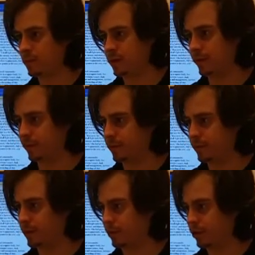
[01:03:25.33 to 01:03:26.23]
They
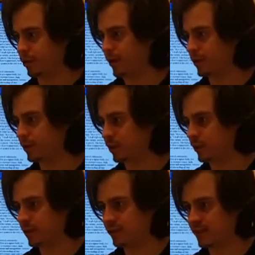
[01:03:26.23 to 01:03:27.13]
were incredibly
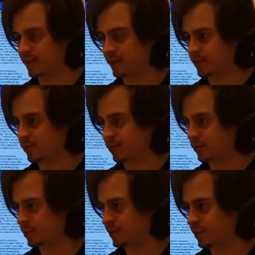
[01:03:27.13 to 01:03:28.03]
well-disciplined
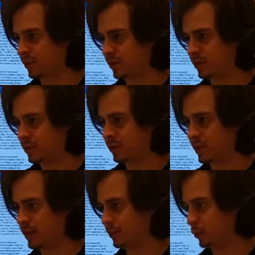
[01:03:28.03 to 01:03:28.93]
troops.
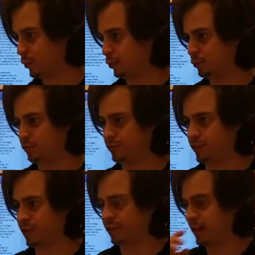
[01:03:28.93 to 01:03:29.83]
They could move
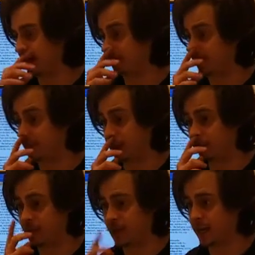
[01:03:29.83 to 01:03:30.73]
in the phalanx
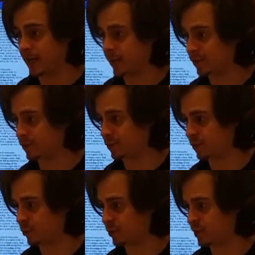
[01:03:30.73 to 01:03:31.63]
better than any other
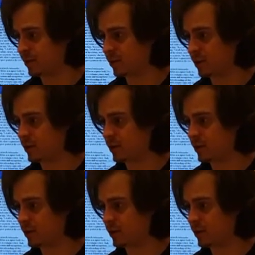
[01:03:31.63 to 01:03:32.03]
troops.